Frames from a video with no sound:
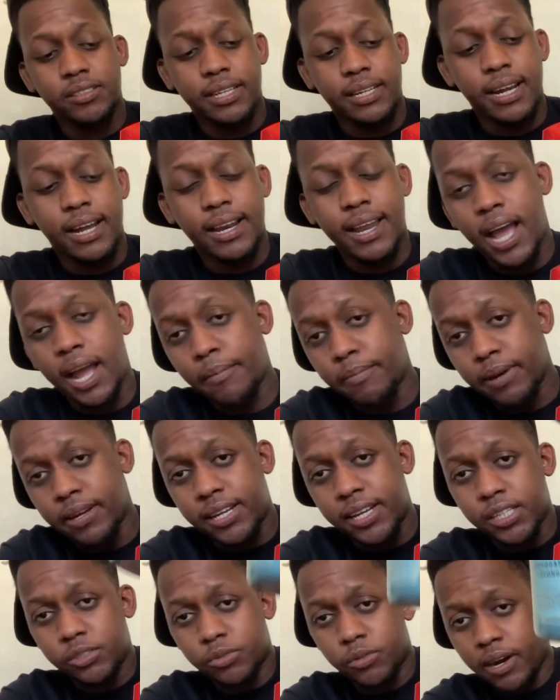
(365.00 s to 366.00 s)
that I like, but
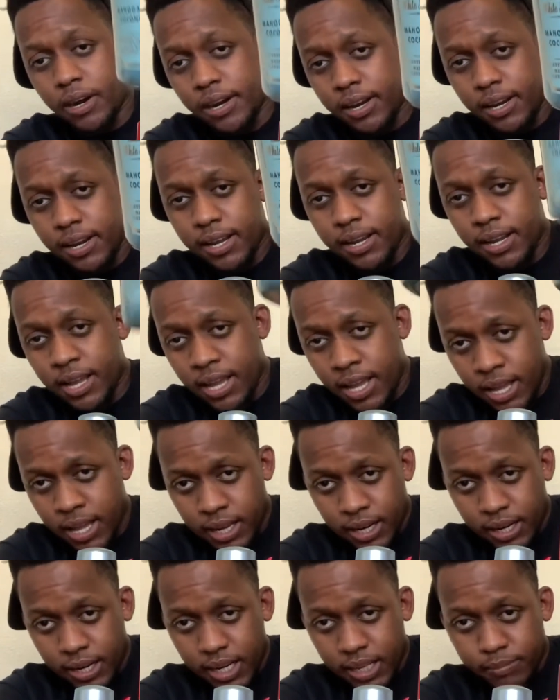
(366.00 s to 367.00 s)
this right here,
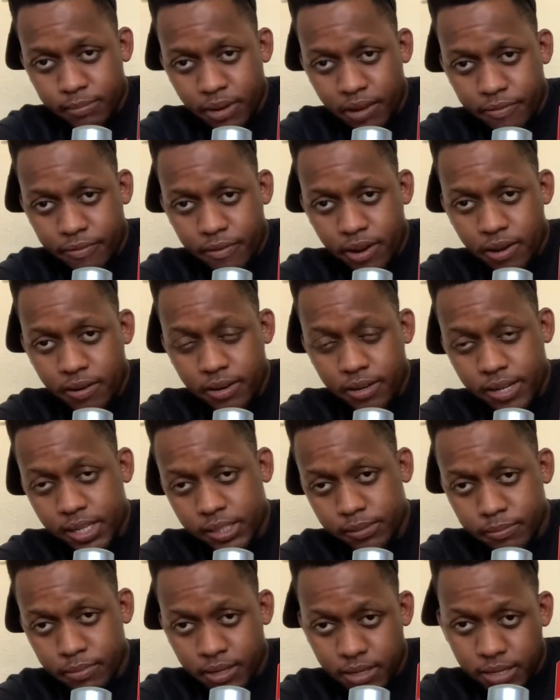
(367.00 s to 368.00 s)
this
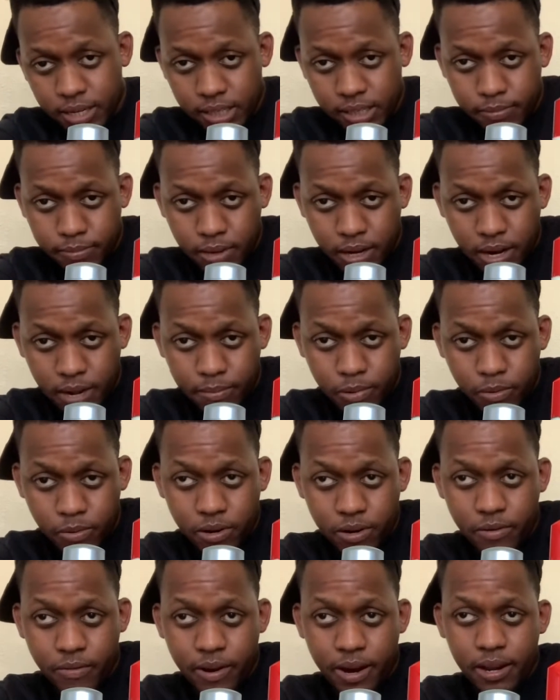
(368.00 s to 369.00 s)
is my number
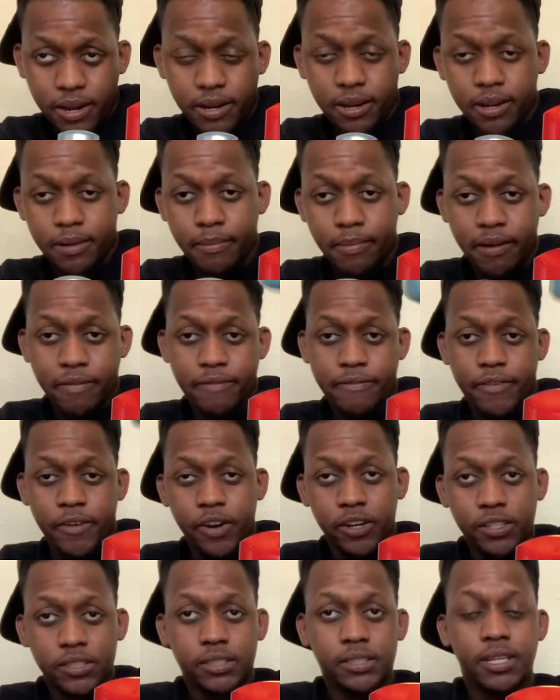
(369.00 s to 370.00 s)
one right here. My
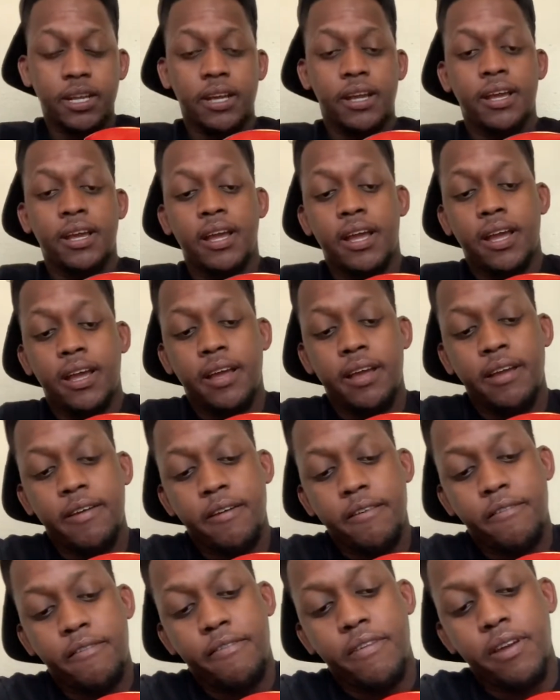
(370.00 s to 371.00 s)
first
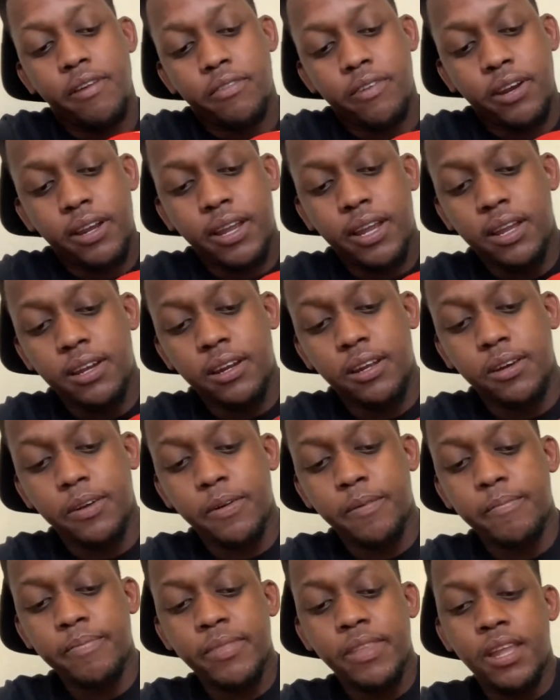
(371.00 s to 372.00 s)
favorite candle.
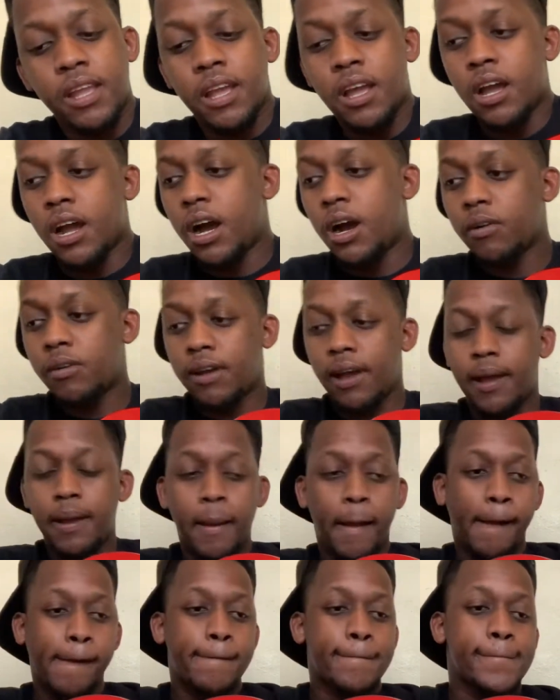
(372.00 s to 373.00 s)

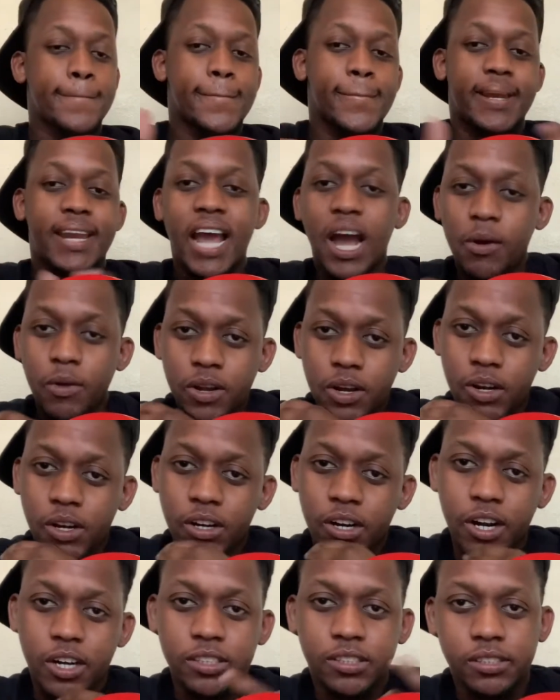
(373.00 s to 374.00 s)
Okay, now we're gonna
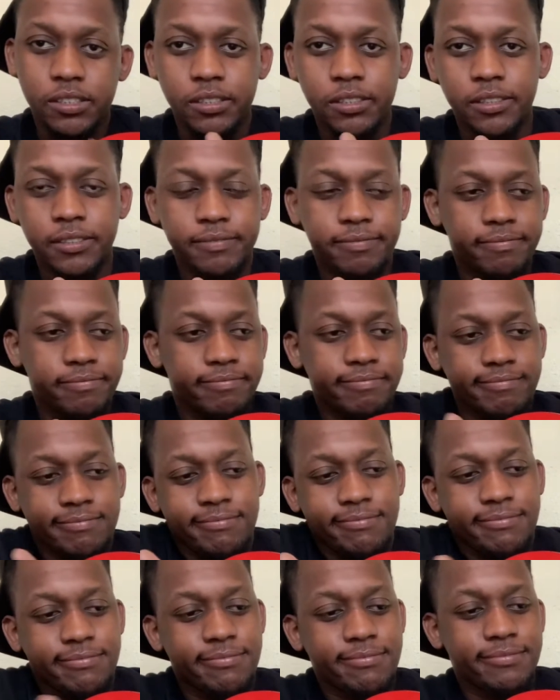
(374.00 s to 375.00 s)
go to
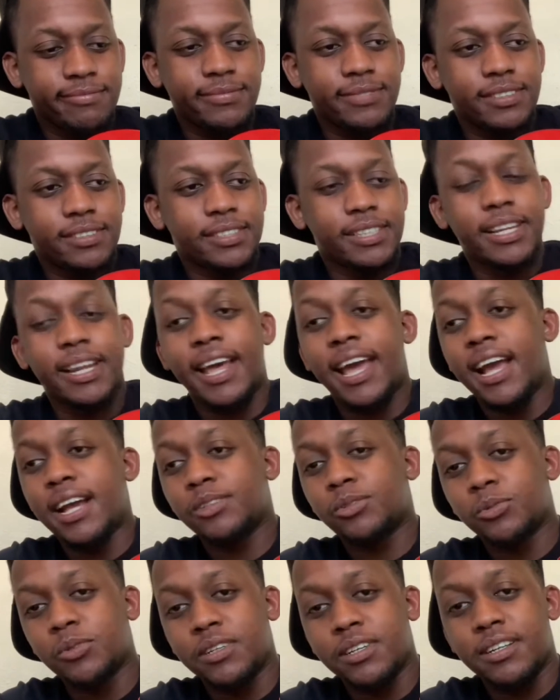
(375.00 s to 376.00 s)
the
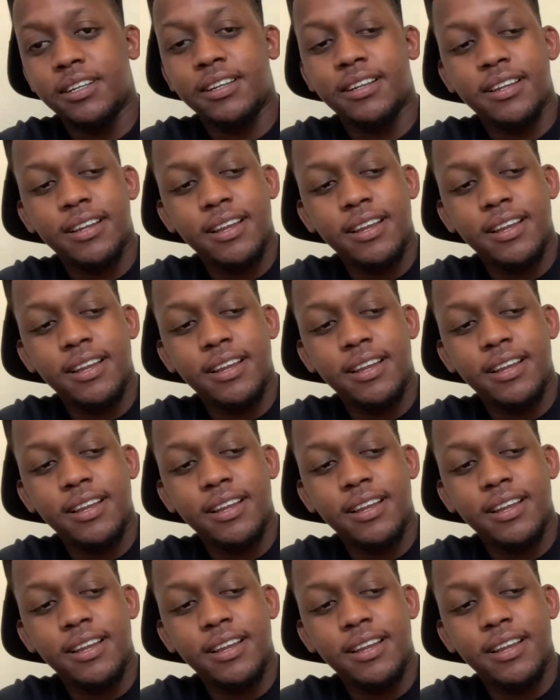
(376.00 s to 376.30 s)
last one.